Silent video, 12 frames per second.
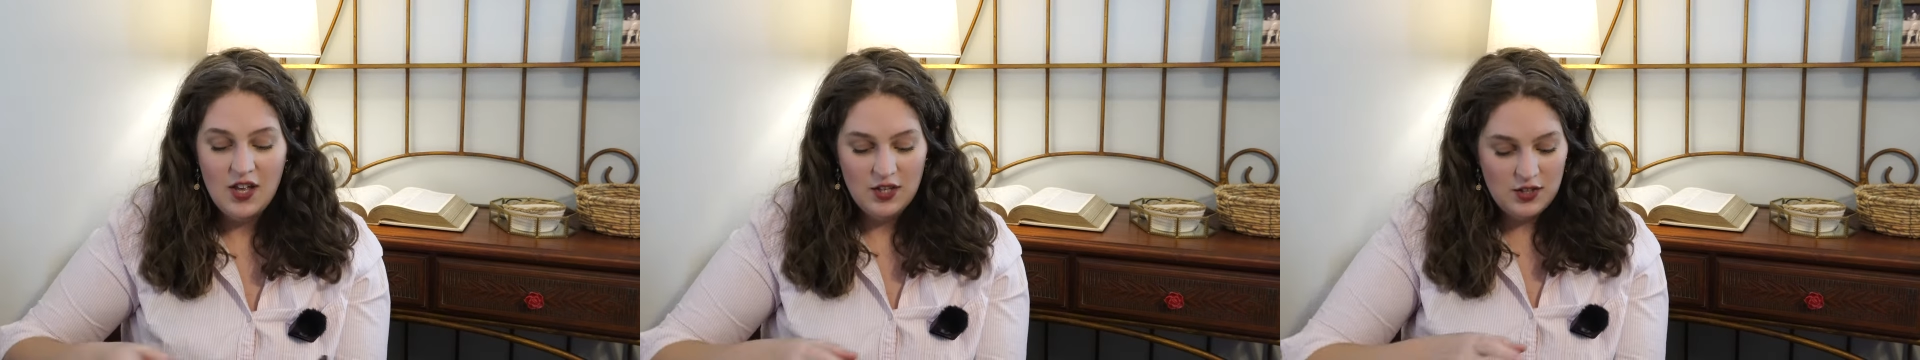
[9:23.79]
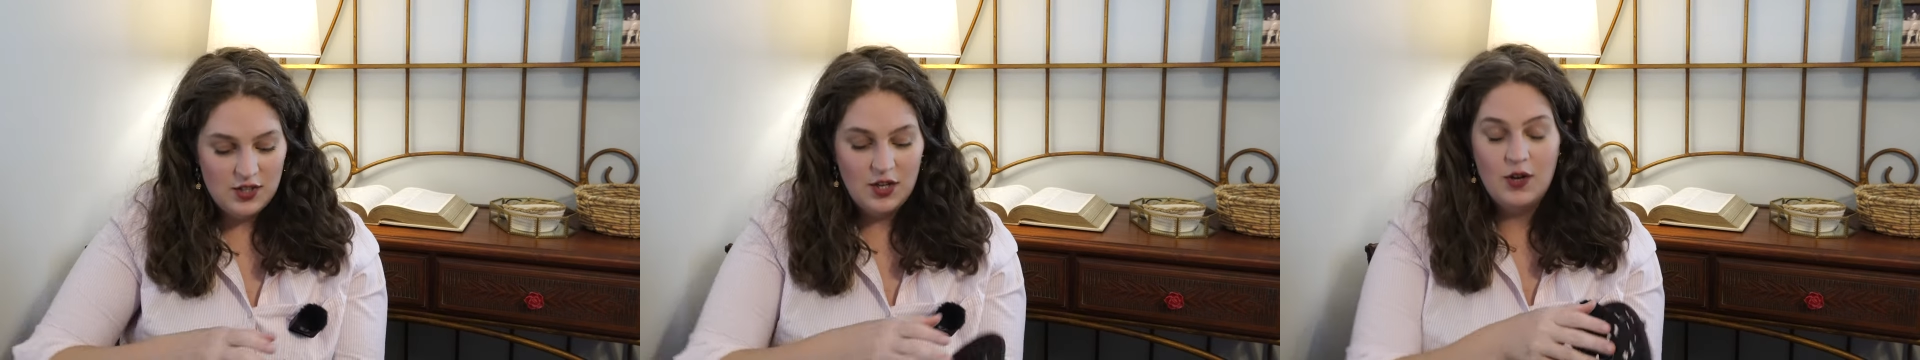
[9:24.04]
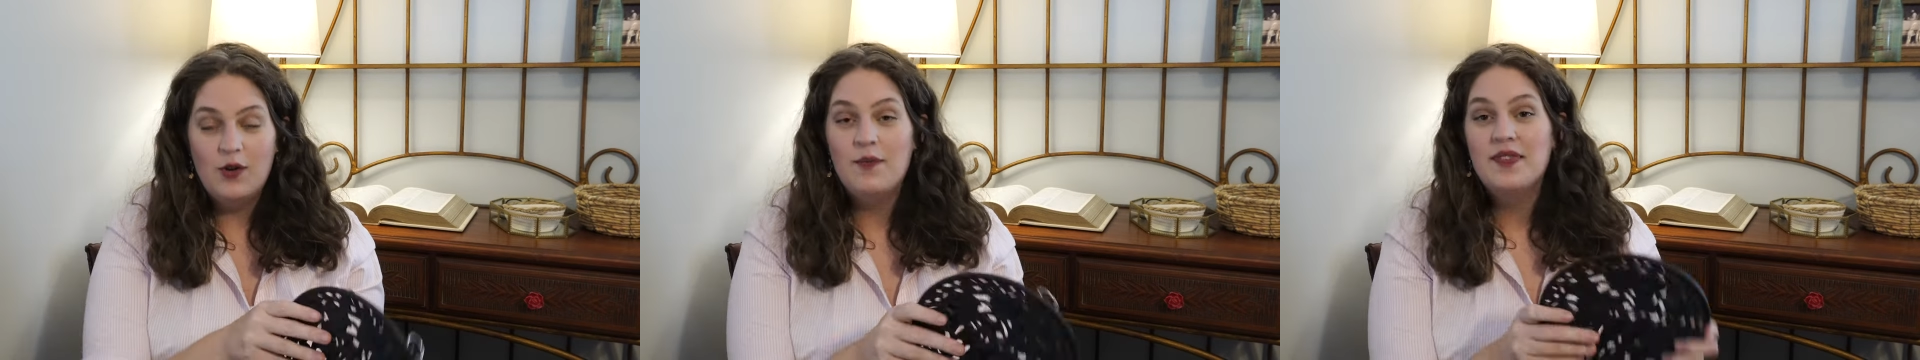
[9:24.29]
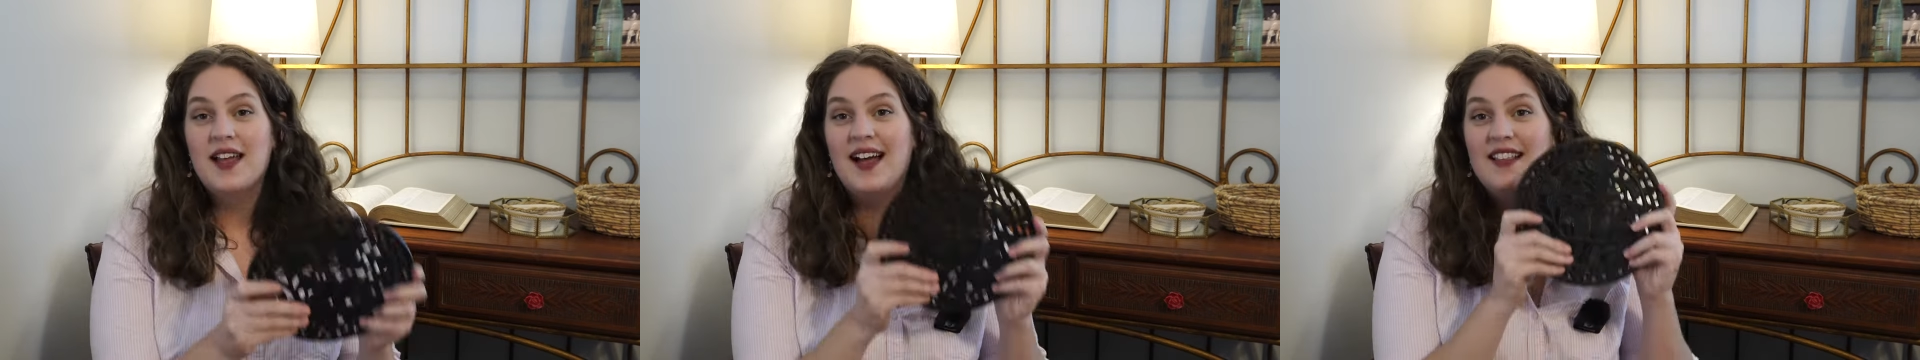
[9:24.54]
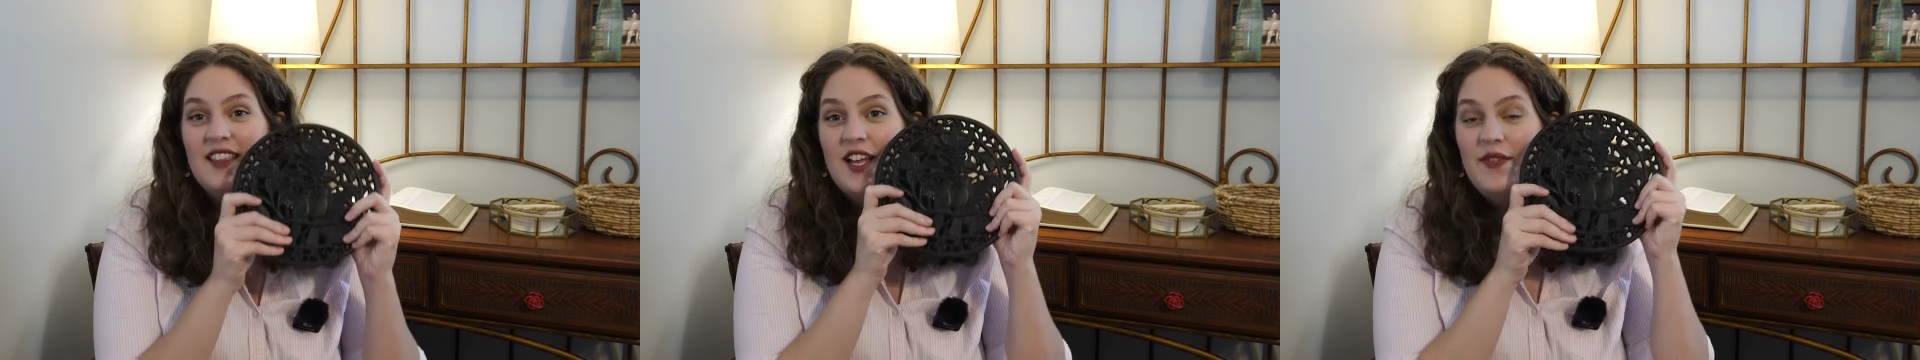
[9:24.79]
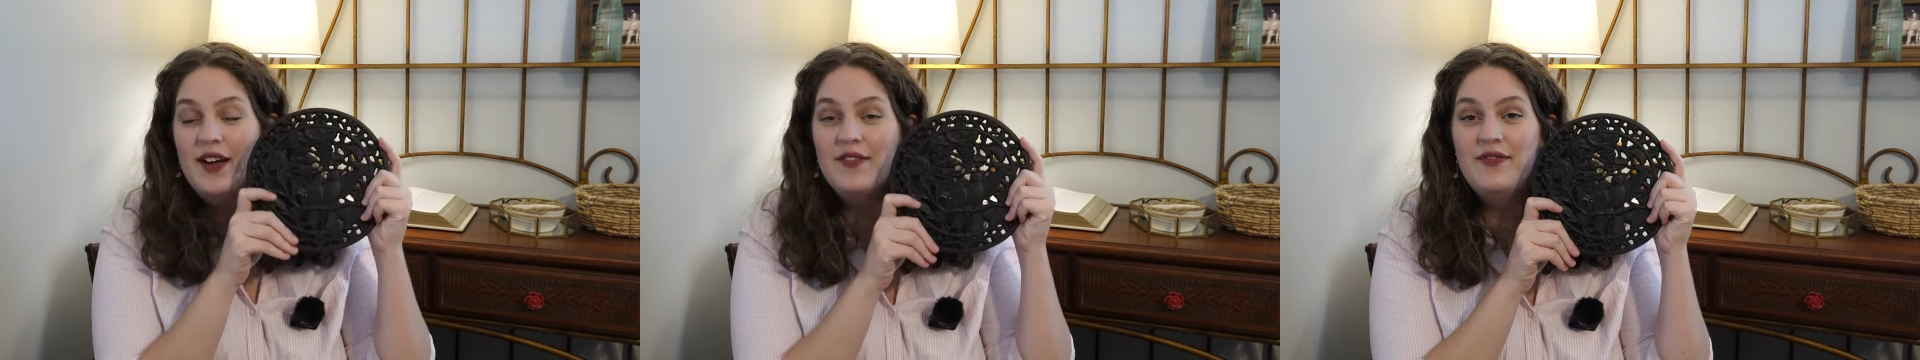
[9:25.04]
So I love
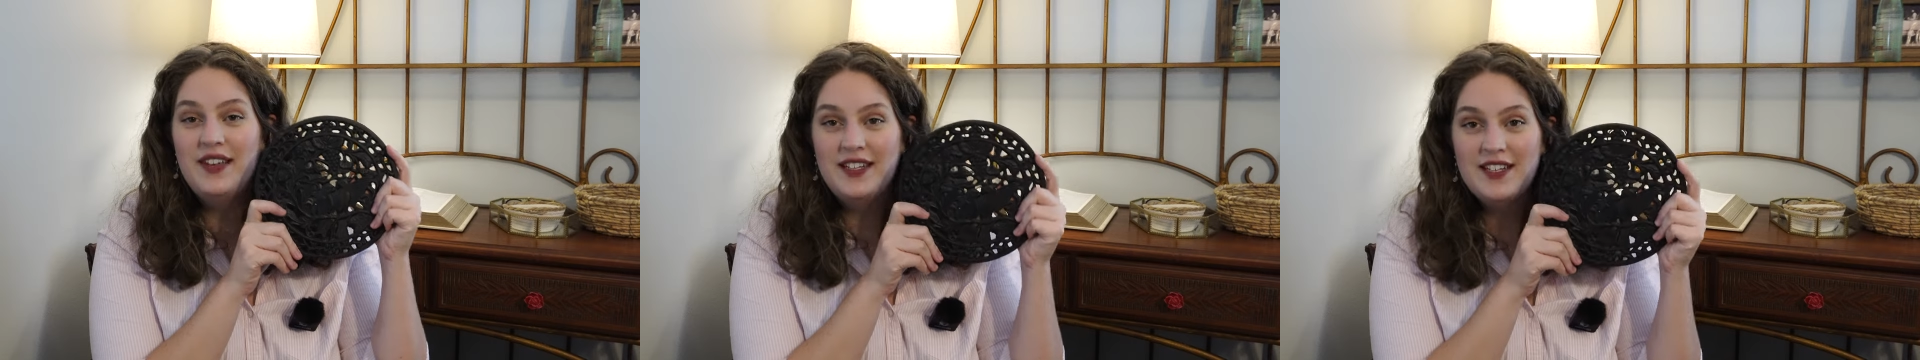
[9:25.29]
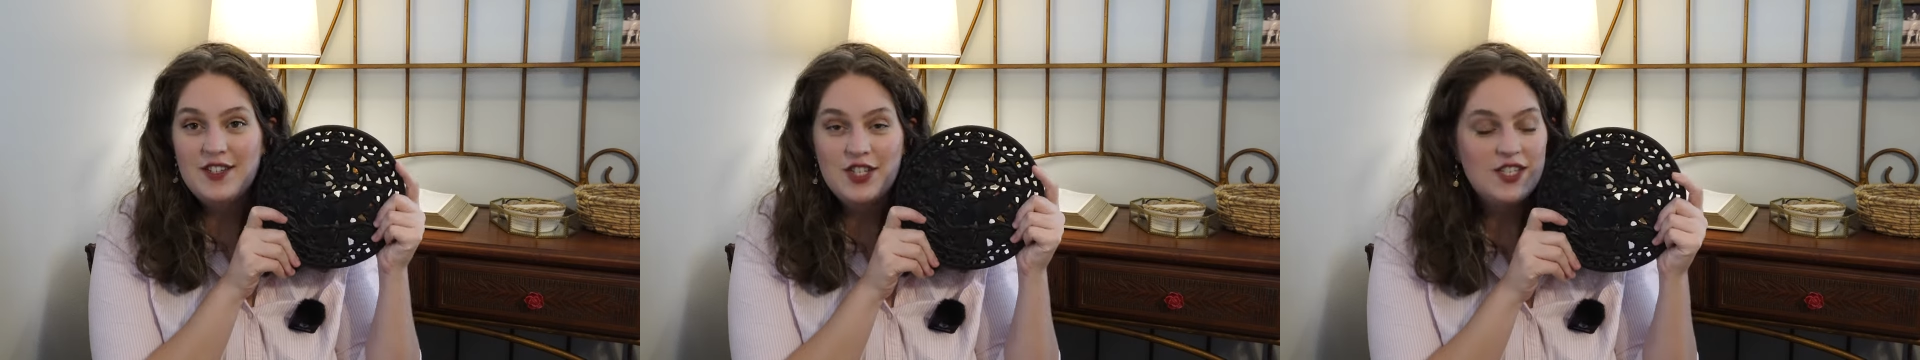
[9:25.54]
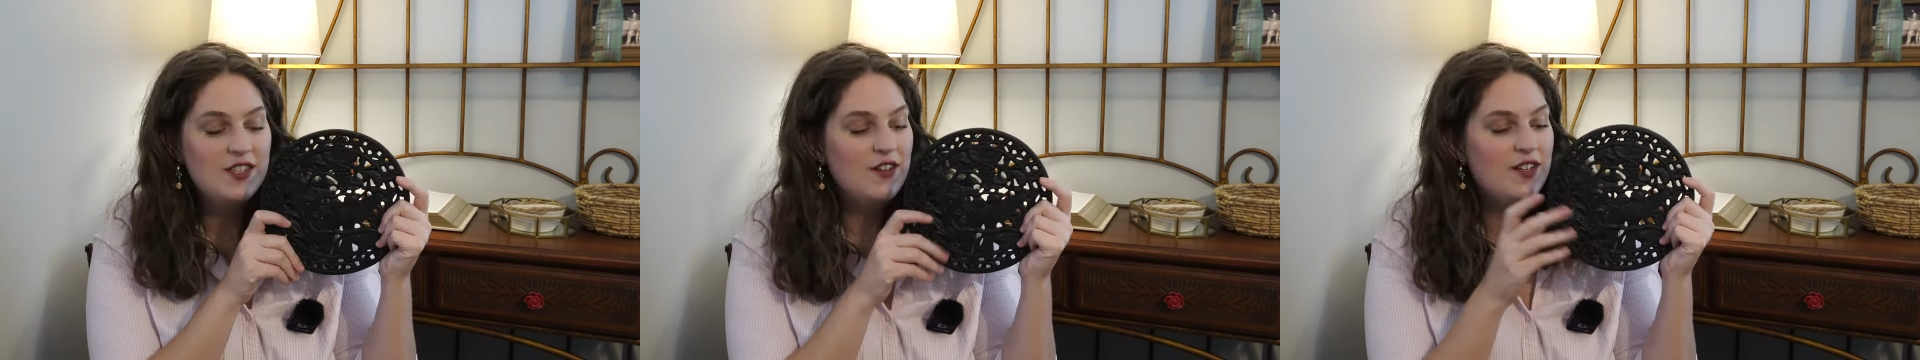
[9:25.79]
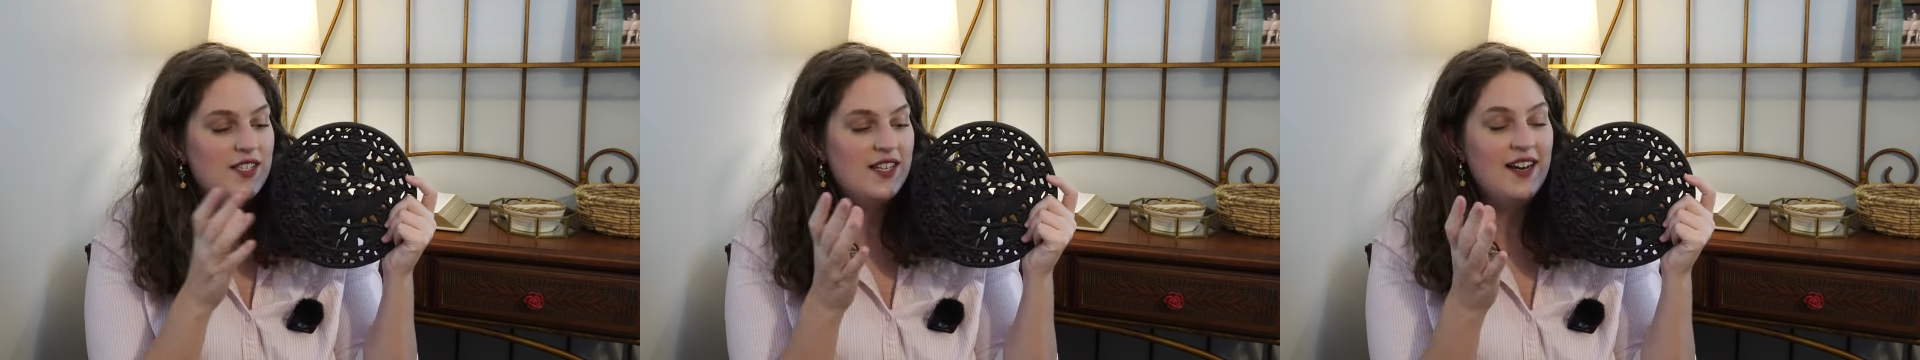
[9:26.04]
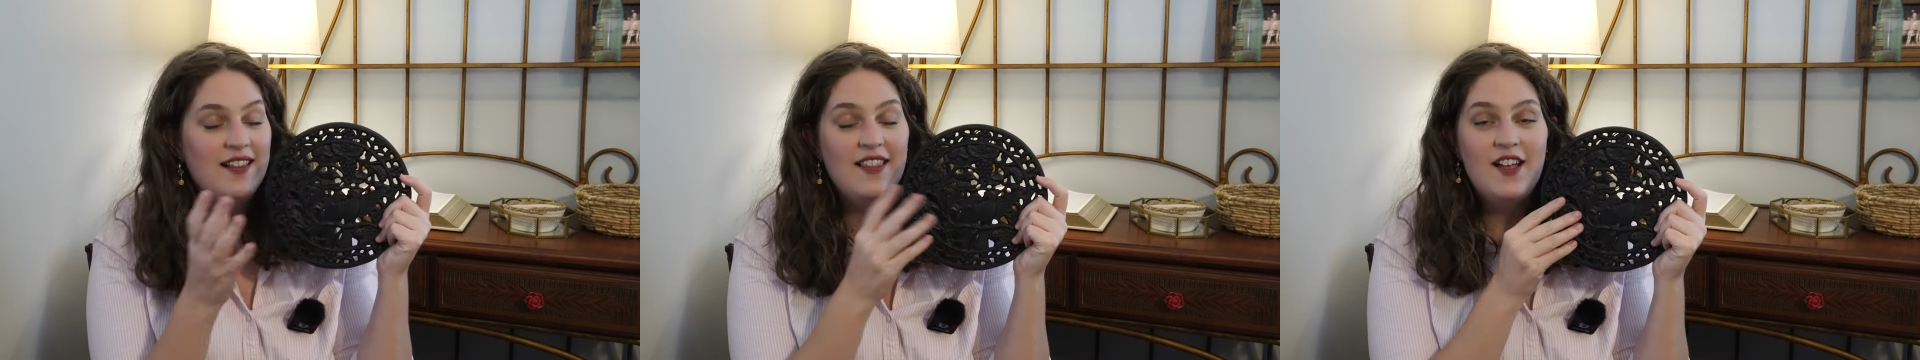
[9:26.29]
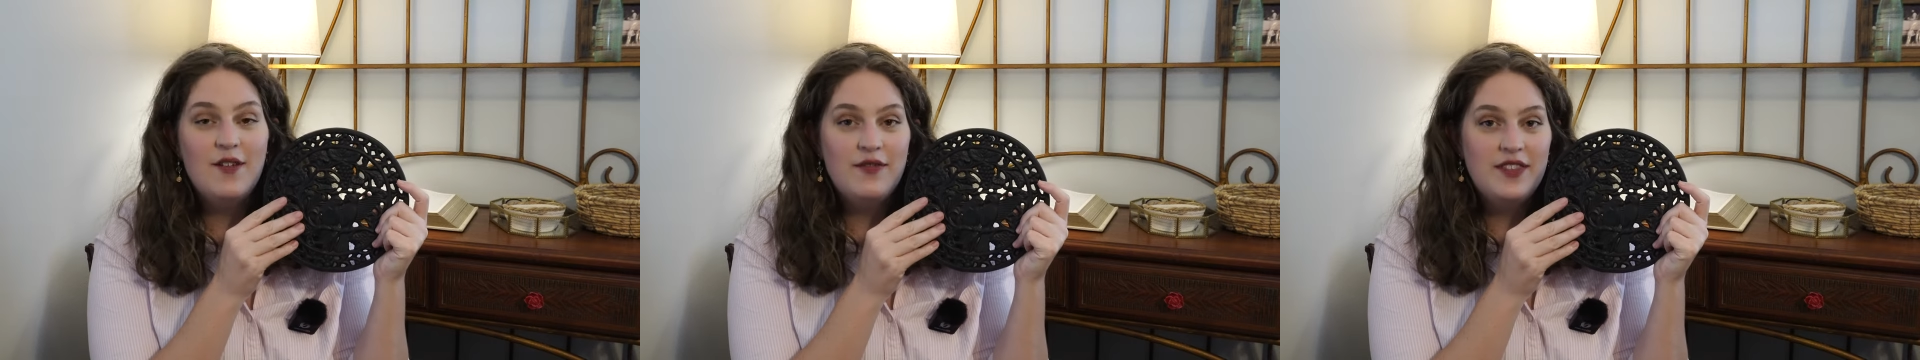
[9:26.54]
how vintage this looks and I love